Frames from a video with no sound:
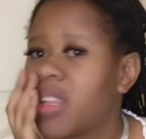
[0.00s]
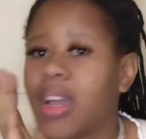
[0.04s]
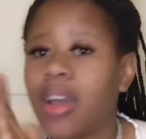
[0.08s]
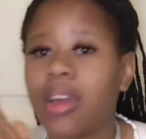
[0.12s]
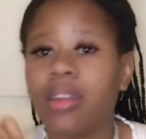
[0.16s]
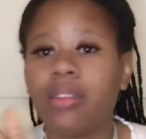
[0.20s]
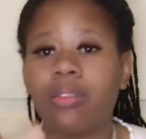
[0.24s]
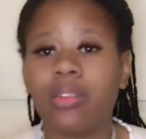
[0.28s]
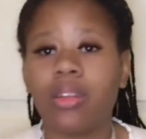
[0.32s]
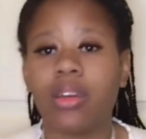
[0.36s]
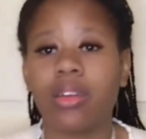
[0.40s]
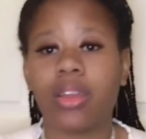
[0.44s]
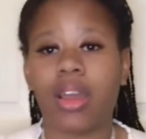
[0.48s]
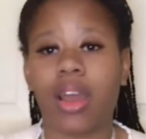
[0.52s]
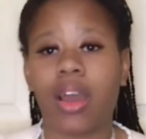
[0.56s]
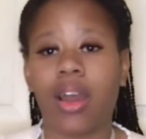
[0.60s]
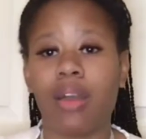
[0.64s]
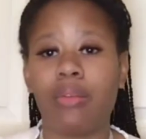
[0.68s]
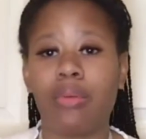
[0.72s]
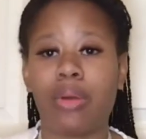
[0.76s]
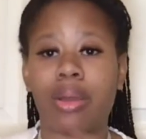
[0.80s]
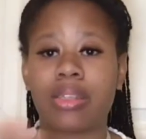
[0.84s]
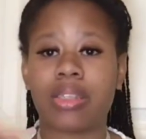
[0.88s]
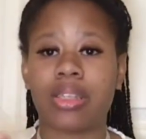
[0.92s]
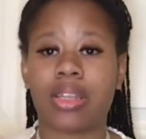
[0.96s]
I don't know, y'all.
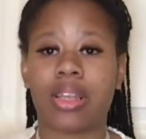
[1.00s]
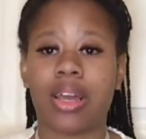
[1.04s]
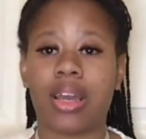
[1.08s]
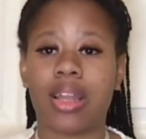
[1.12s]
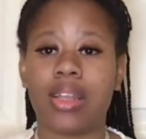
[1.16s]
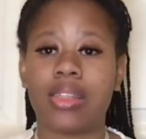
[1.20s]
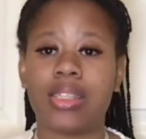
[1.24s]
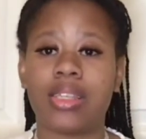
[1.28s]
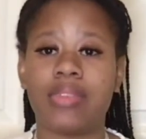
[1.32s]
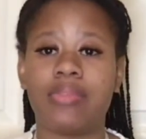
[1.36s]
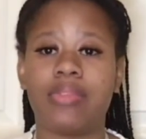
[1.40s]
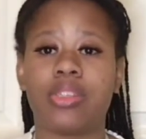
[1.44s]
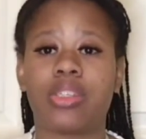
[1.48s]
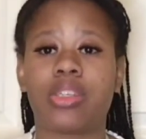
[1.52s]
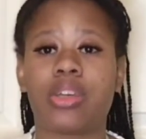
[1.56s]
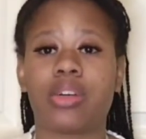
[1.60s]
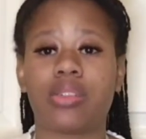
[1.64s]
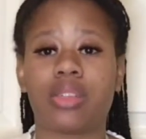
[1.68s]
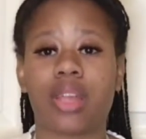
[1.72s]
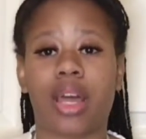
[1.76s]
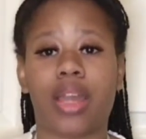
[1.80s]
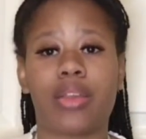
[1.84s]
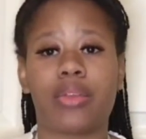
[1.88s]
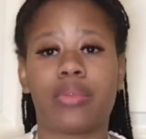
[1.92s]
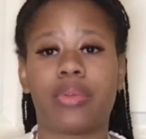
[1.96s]
I watch a lot of TV
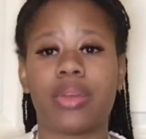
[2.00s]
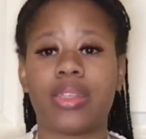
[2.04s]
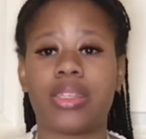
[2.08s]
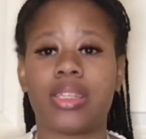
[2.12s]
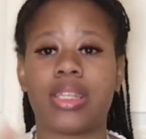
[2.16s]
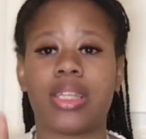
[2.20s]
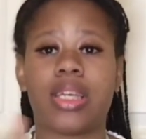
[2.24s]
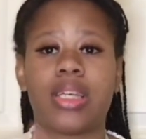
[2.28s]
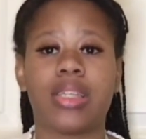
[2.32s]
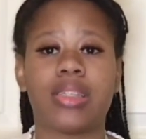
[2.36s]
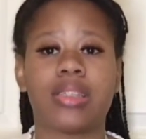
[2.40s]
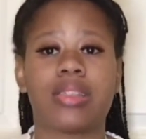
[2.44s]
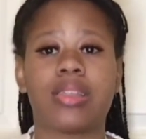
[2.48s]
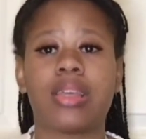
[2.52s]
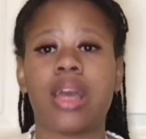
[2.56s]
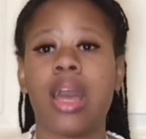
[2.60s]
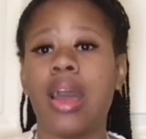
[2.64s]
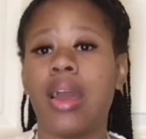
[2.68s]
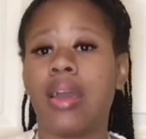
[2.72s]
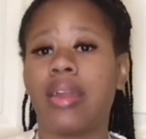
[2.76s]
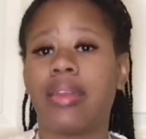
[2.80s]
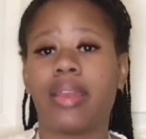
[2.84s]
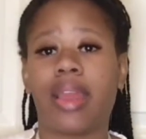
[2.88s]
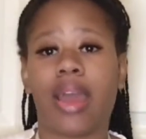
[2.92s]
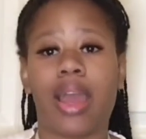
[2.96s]
shows like The Residence,
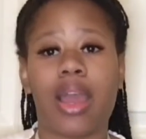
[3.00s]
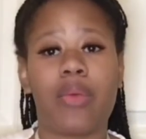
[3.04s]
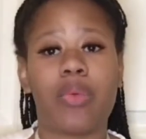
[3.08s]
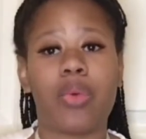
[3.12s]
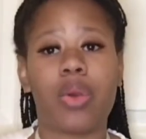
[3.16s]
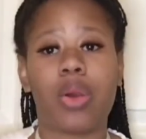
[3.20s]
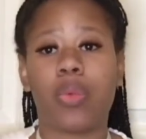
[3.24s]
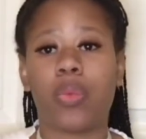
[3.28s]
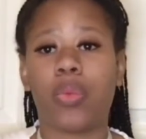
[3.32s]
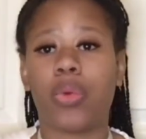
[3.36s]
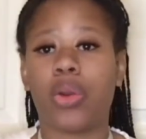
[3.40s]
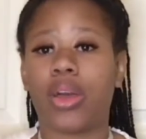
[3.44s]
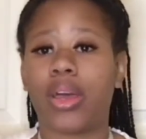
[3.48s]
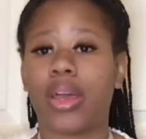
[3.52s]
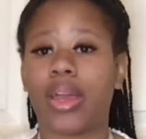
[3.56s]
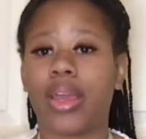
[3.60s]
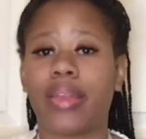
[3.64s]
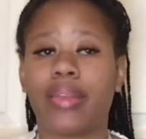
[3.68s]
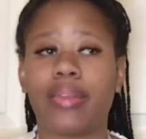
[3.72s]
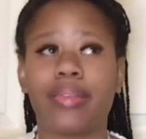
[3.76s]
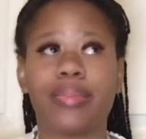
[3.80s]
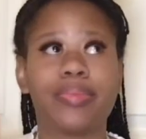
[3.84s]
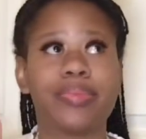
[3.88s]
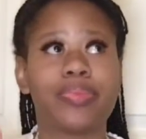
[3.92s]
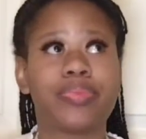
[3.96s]

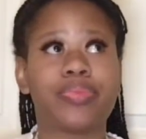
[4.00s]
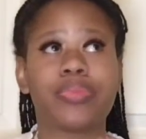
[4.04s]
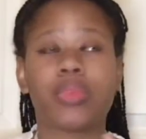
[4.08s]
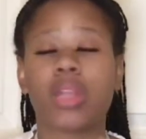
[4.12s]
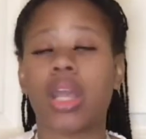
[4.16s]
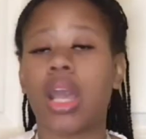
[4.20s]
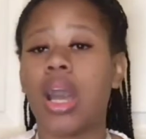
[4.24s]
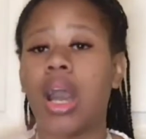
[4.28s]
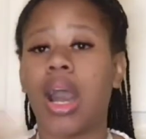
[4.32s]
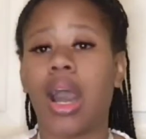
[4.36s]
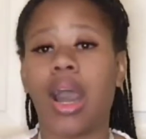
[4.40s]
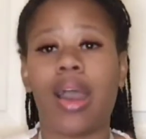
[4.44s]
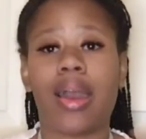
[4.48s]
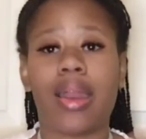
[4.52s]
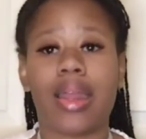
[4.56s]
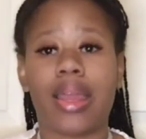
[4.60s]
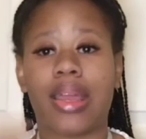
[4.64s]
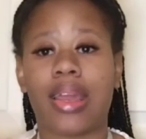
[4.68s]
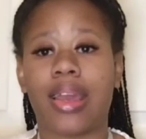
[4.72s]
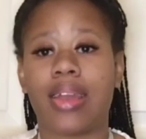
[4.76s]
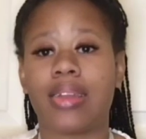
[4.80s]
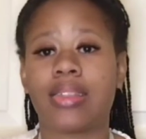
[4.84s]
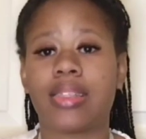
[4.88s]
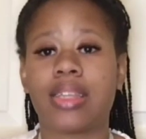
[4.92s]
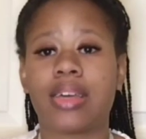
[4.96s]
911, all that
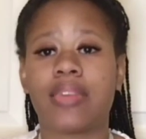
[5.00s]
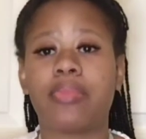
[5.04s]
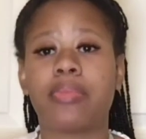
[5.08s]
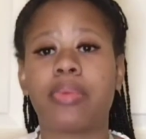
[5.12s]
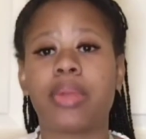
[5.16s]
kind of stuff.